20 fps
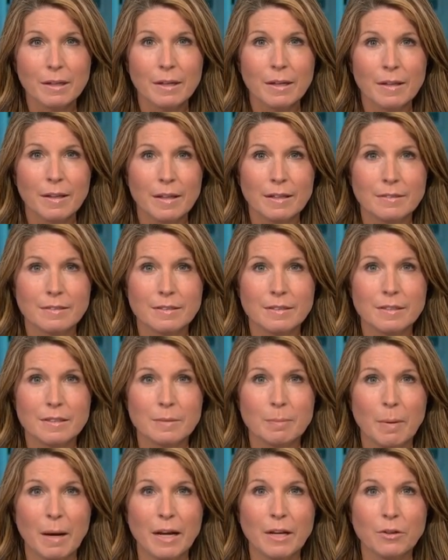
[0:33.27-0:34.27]
That's
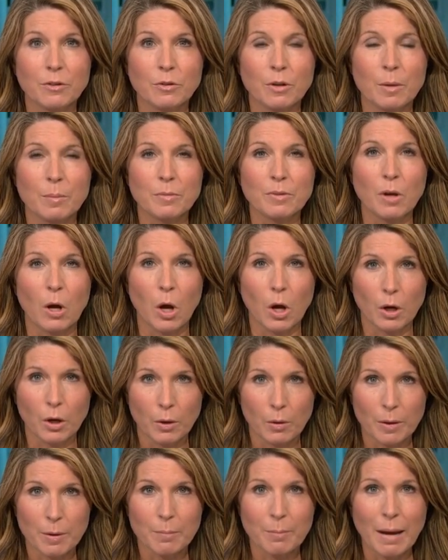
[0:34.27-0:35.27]
despite Trump's
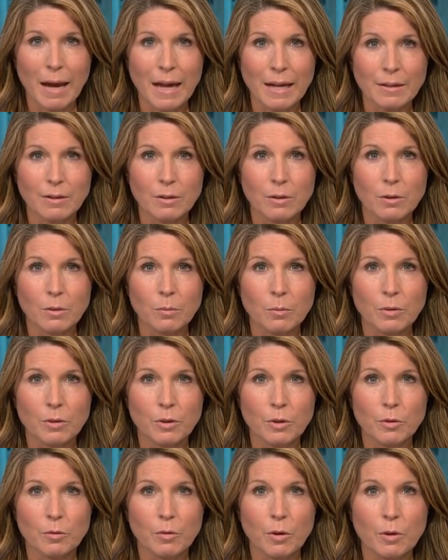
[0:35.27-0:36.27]
ongoing battle with
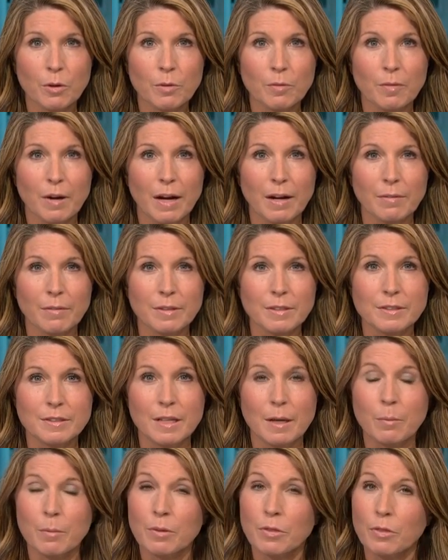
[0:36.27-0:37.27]
coronavirus
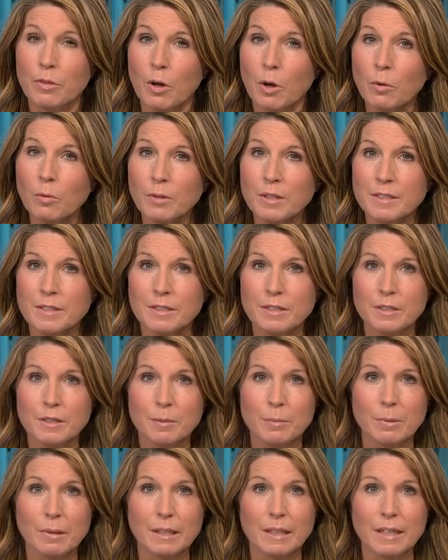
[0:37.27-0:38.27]
and with no reason to
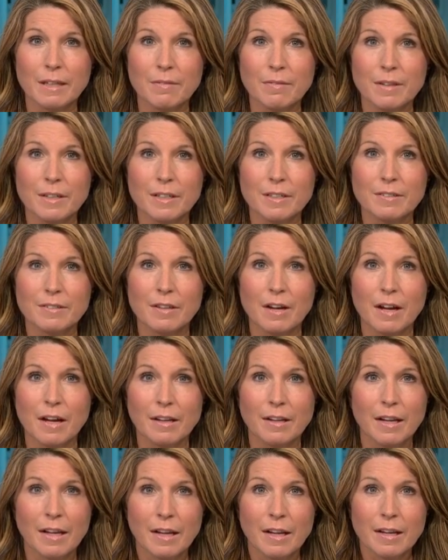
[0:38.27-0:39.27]
believe that he's
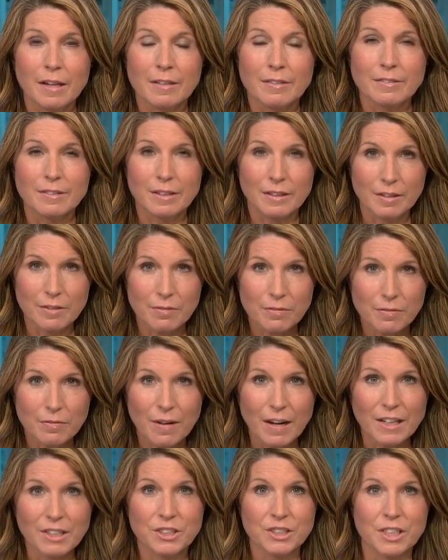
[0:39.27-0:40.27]
not still
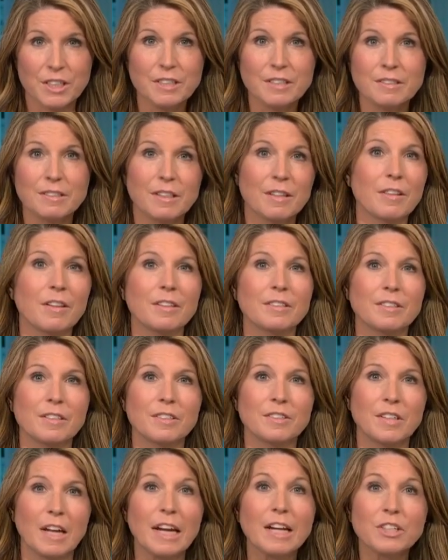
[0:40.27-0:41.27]
infectious and thus a
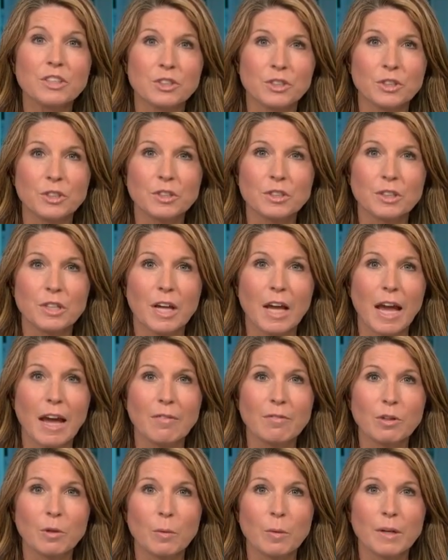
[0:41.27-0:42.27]
danger to
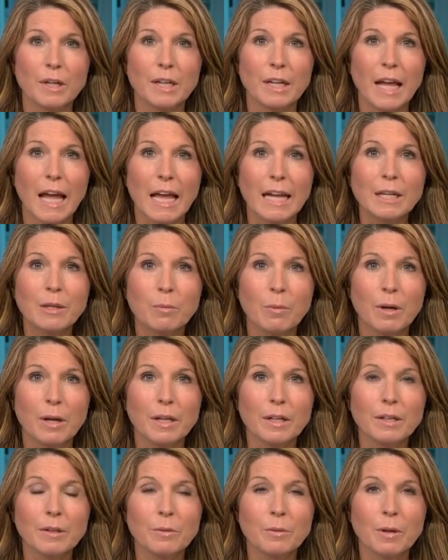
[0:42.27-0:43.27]
everyone and
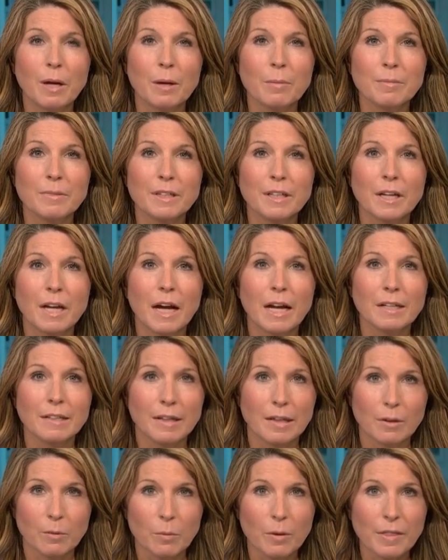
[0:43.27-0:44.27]
anyone who comes in
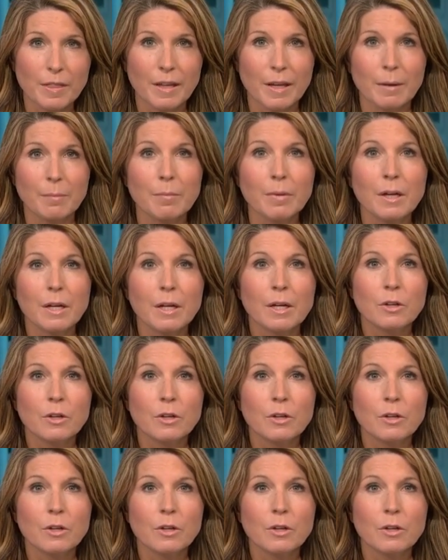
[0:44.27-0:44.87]
contact with him.